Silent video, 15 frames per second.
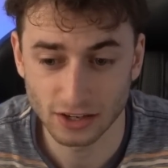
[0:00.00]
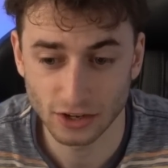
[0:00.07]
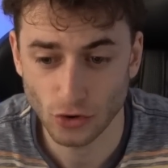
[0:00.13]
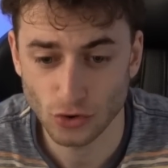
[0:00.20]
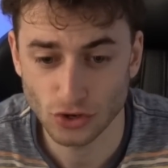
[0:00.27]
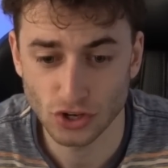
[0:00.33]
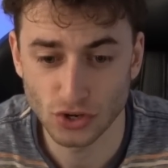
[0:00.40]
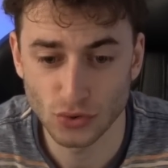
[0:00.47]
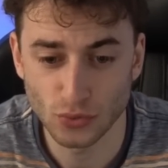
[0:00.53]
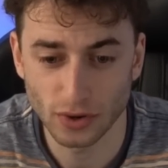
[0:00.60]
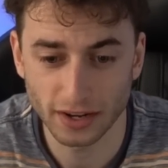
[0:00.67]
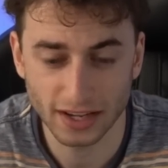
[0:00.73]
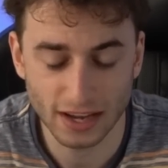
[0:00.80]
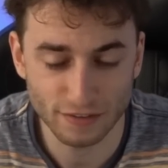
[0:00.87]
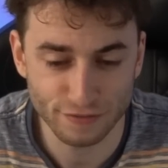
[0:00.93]
you
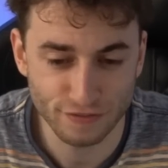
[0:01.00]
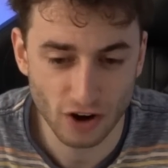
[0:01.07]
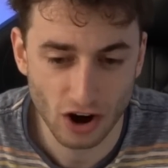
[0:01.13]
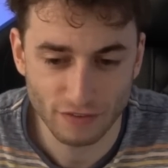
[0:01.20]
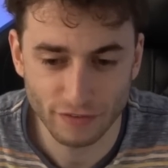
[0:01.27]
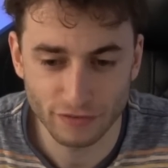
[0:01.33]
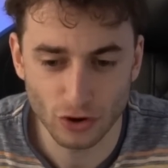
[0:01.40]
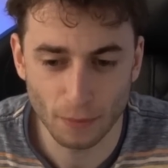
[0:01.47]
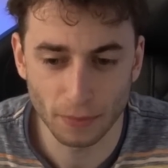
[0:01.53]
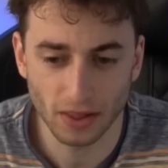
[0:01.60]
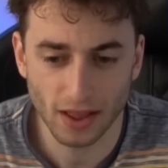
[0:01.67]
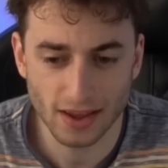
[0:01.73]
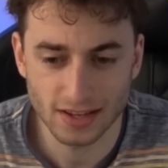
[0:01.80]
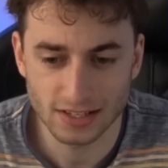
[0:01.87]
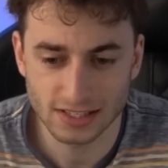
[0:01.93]
want to get 5 of your
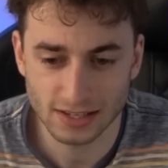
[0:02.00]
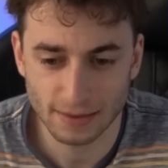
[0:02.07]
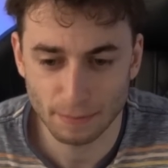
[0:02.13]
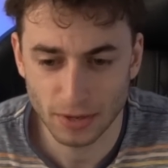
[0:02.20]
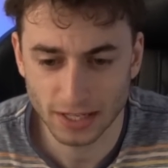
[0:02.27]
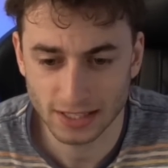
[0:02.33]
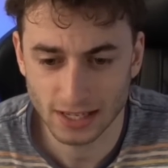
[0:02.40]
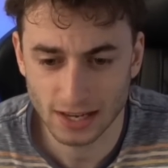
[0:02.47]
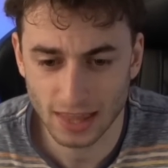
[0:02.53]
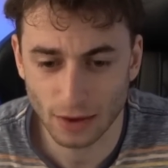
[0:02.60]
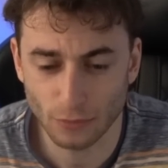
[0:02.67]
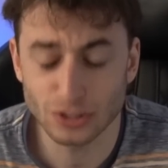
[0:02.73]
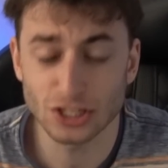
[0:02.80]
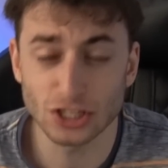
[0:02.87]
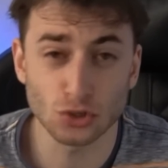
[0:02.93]
players picked into
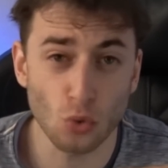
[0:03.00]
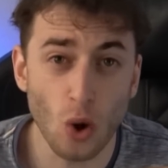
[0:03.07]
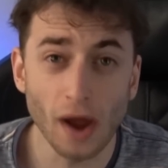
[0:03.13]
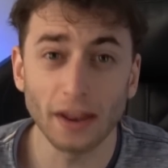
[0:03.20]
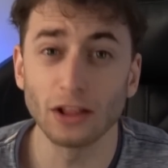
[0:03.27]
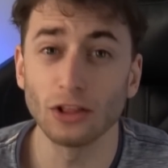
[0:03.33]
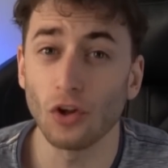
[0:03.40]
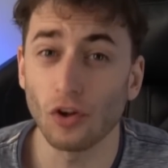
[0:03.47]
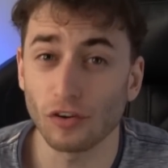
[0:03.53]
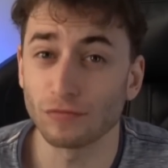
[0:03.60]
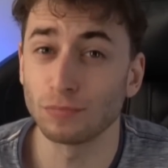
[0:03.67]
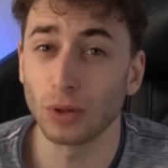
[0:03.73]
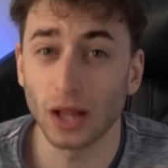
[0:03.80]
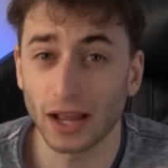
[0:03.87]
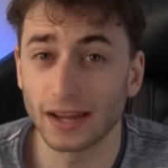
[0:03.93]
that, which is quite a lot of
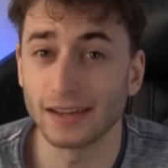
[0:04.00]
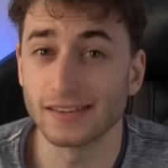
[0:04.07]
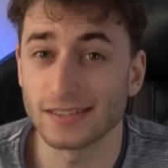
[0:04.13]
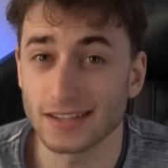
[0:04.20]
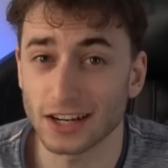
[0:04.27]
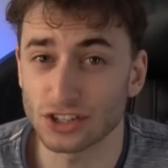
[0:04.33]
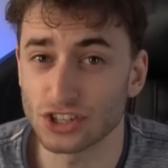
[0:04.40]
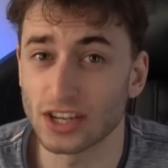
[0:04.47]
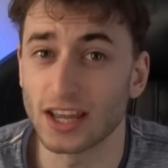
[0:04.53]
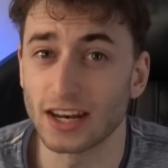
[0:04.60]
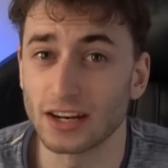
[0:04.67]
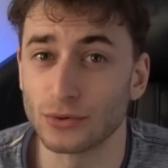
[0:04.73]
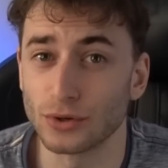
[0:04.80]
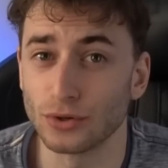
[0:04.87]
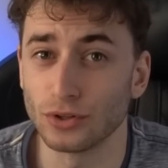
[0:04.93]
players to actually get
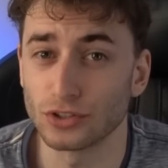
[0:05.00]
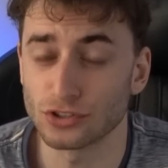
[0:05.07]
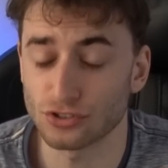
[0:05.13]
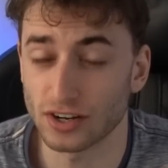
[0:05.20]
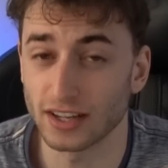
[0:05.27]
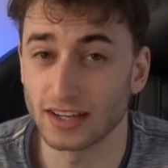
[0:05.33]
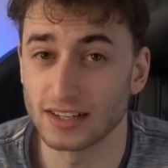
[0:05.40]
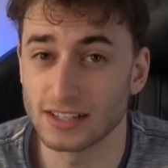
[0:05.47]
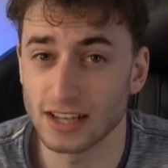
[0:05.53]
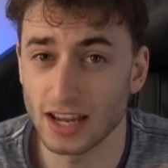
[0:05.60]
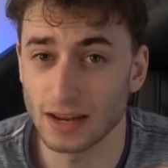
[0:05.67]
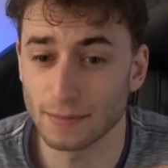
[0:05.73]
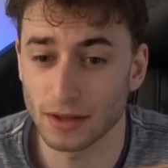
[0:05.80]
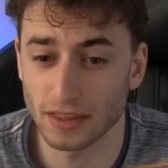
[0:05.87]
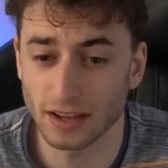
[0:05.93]
into an All-Australian
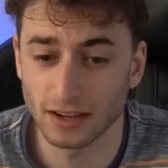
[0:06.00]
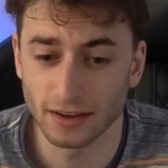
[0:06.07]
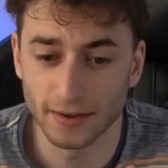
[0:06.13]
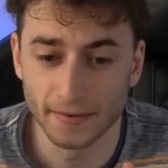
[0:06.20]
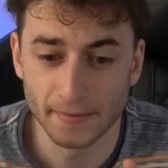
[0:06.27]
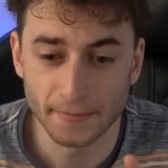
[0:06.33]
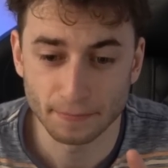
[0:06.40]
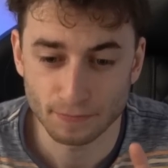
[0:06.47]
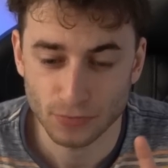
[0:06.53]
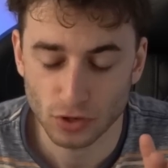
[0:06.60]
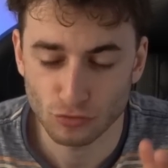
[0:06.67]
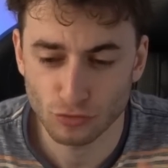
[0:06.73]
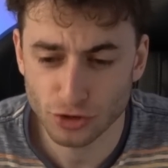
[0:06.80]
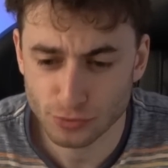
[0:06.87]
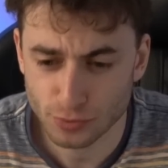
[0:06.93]
team. I think
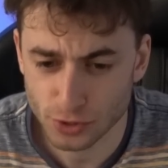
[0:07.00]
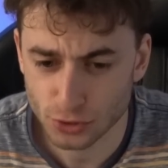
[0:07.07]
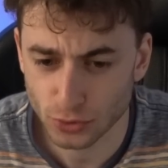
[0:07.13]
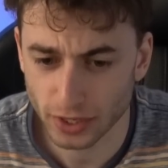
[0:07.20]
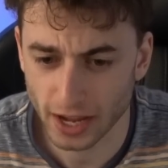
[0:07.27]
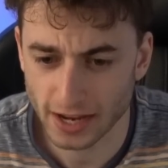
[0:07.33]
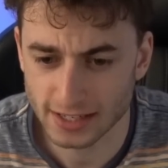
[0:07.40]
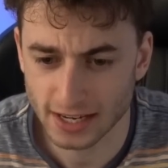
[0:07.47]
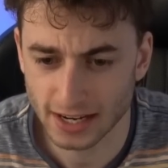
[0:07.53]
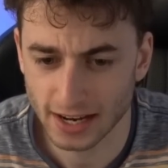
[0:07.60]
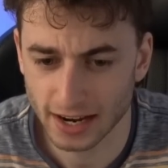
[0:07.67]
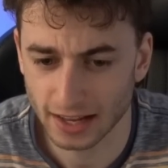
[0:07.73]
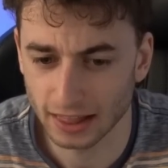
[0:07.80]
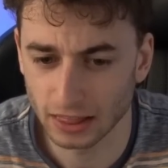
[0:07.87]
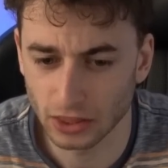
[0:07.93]
Richmond 2018
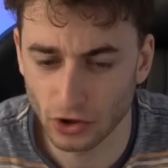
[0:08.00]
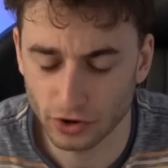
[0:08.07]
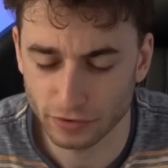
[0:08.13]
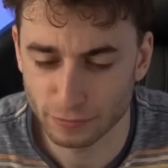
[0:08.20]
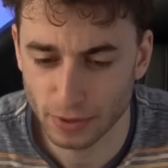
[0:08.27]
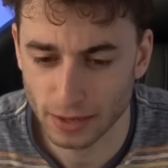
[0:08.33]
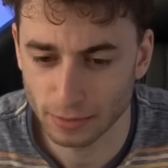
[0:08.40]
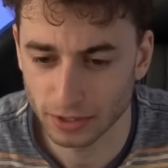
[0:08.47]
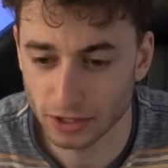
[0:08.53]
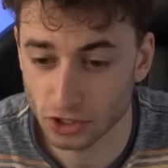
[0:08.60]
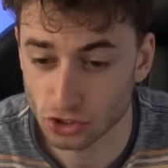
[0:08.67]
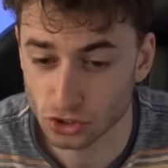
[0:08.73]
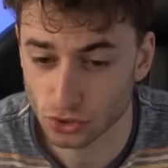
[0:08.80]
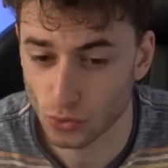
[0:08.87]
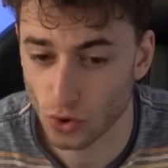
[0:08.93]
had a lot of people in the
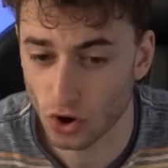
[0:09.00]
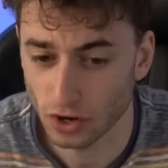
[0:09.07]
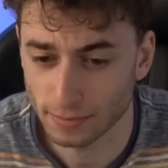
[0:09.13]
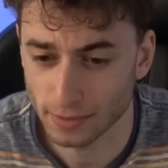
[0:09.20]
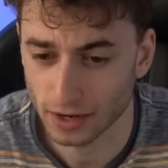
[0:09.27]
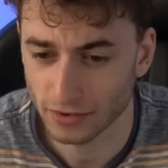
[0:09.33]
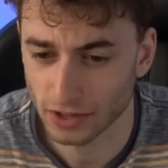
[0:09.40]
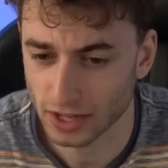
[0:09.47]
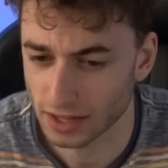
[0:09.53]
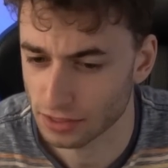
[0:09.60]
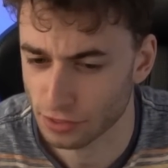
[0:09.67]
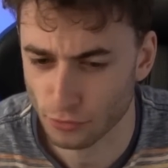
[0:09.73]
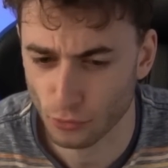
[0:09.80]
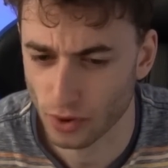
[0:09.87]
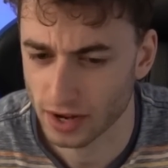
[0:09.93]
squad, might have only had
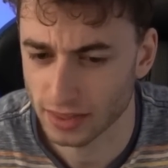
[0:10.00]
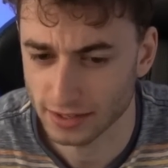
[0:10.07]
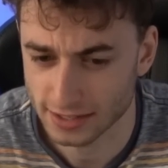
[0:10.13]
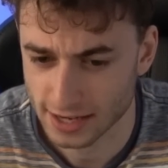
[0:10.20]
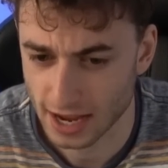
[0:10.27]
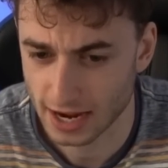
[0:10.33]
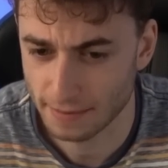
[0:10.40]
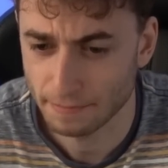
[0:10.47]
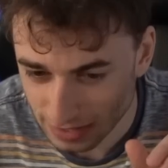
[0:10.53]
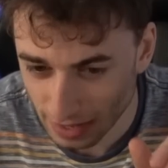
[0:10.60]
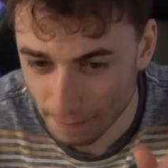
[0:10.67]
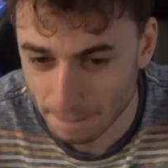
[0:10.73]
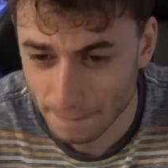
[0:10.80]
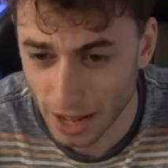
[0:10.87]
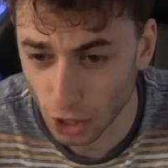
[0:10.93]
3 in the team.
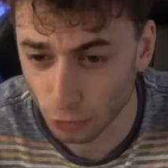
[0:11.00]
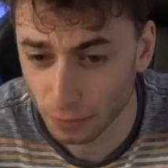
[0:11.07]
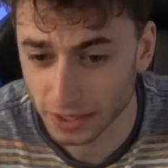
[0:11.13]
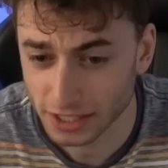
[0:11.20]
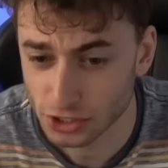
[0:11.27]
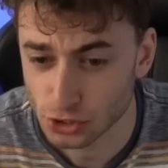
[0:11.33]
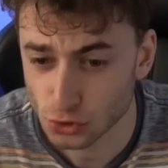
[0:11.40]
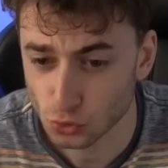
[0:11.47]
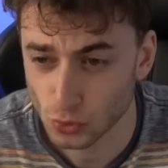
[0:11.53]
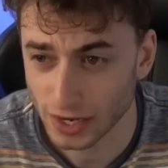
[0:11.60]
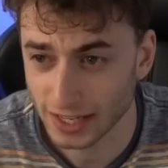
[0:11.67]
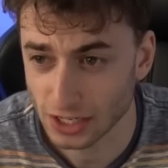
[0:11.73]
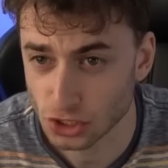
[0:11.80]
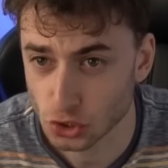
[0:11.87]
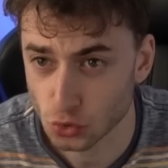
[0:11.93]
Melbourne in
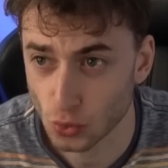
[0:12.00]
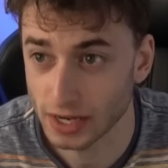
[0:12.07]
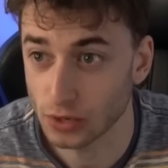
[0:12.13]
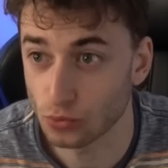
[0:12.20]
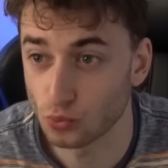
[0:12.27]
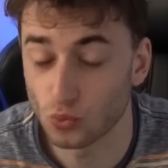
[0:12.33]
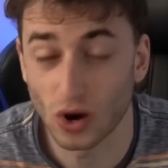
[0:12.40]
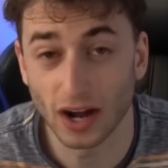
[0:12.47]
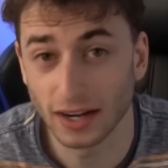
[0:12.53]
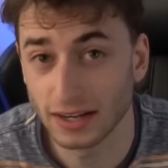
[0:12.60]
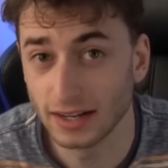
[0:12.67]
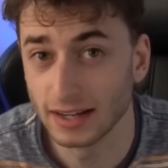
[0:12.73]
2021